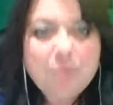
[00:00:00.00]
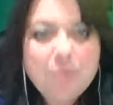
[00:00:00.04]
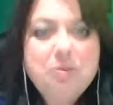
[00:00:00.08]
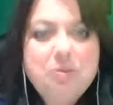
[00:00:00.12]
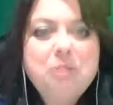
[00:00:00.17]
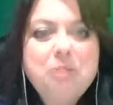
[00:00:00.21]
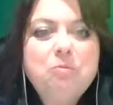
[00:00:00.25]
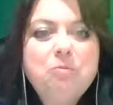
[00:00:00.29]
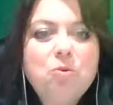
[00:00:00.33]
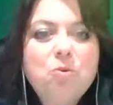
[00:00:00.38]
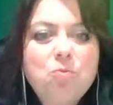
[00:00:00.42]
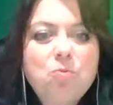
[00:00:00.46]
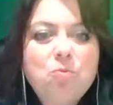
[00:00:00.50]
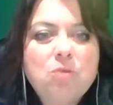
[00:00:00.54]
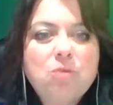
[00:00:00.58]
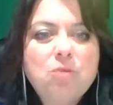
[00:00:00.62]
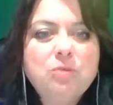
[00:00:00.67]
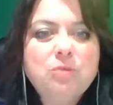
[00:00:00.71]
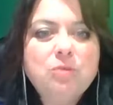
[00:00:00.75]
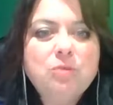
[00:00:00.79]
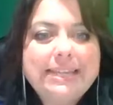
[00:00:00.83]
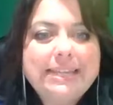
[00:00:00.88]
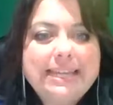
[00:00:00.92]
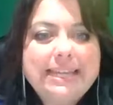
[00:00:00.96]
people
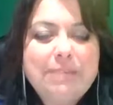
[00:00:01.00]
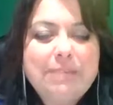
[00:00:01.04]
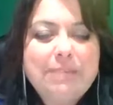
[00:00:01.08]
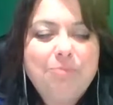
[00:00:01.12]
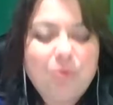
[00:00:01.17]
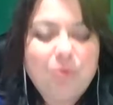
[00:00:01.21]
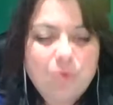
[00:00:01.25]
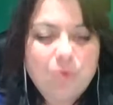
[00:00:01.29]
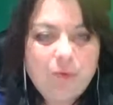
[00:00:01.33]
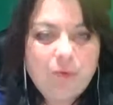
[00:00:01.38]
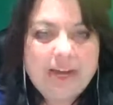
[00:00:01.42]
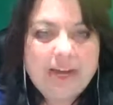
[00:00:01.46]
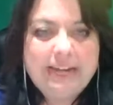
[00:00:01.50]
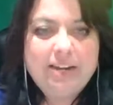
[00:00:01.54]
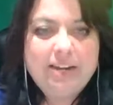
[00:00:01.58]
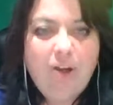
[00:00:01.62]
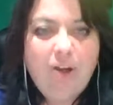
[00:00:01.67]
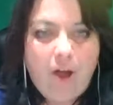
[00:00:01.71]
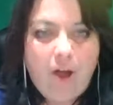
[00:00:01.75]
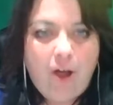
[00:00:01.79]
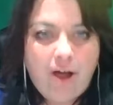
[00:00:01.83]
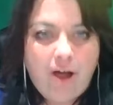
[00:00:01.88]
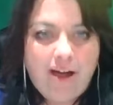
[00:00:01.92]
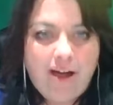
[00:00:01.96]
won't keep weight
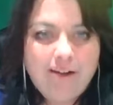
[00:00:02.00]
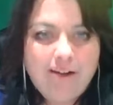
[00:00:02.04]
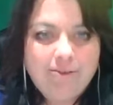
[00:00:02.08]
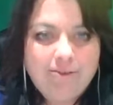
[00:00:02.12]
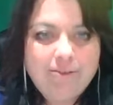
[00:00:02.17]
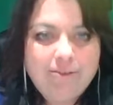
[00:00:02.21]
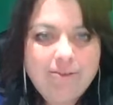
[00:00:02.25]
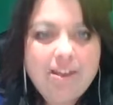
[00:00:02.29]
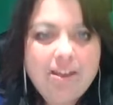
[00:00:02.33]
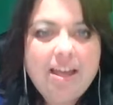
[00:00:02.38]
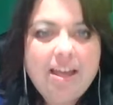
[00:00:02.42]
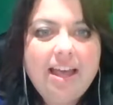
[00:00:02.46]
off